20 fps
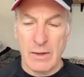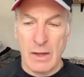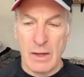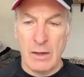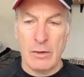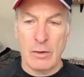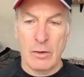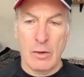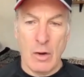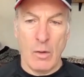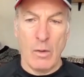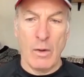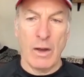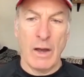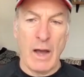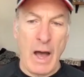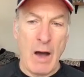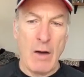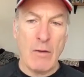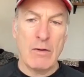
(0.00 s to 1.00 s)
And you're going,
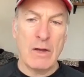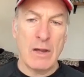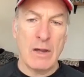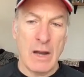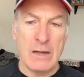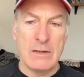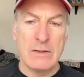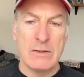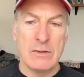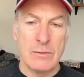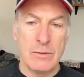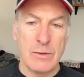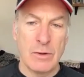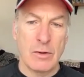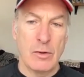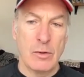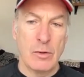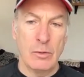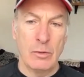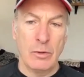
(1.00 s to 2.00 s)
how can I do the
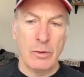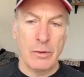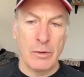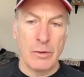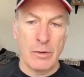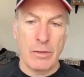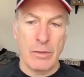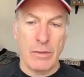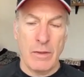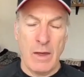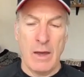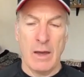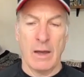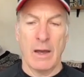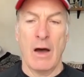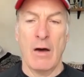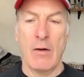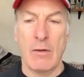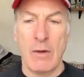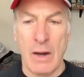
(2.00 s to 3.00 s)
cooler thing?
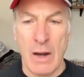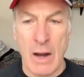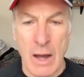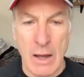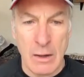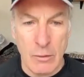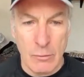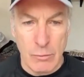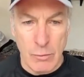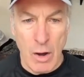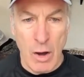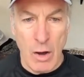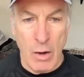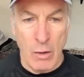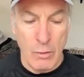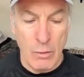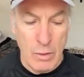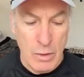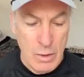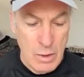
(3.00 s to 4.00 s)
How can I
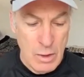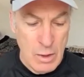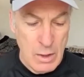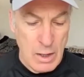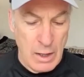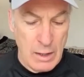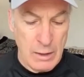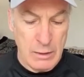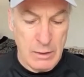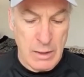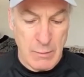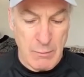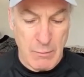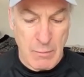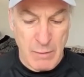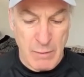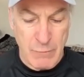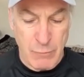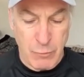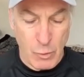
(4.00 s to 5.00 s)
grow and get
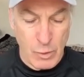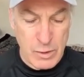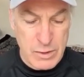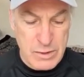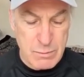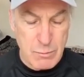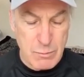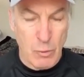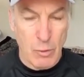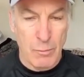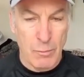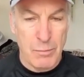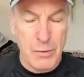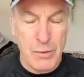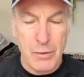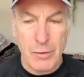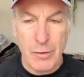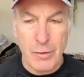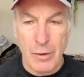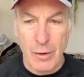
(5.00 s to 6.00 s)
my voice more
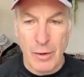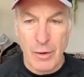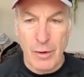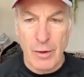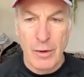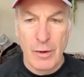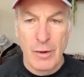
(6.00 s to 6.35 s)
pure?